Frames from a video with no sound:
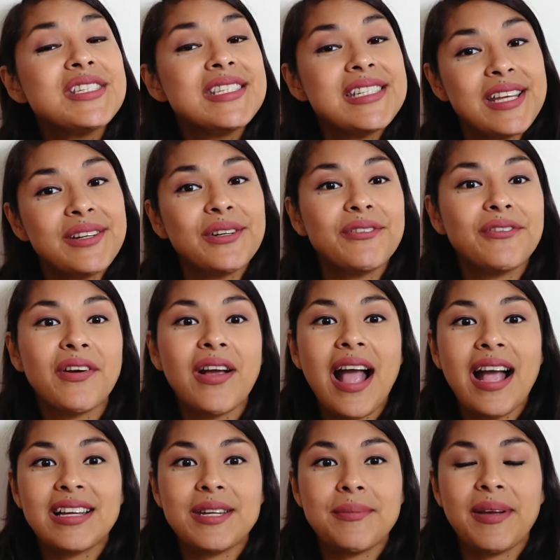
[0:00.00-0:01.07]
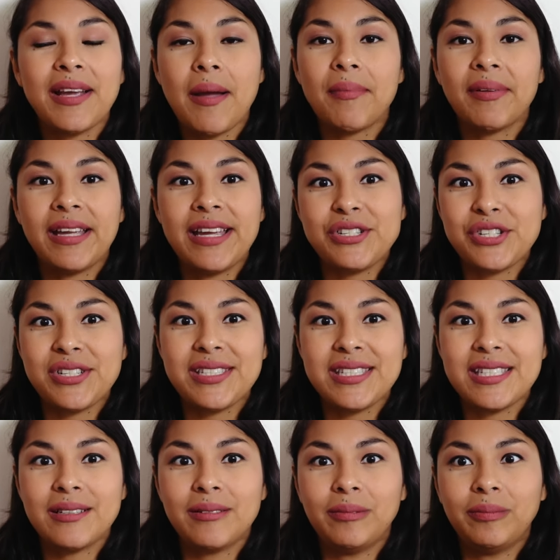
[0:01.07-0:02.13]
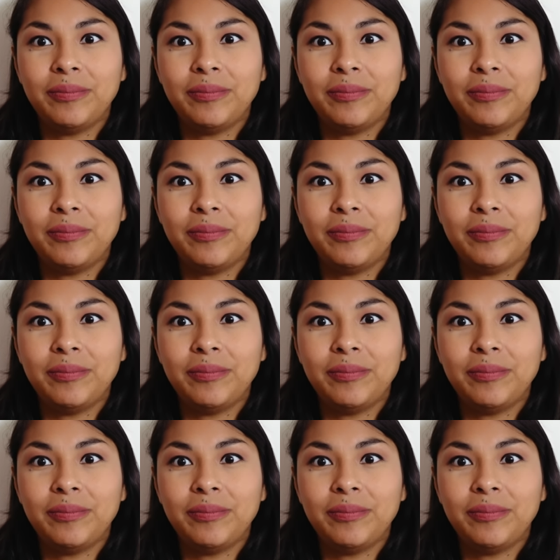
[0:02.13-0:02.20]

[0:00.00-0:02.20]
is standard for academic applications.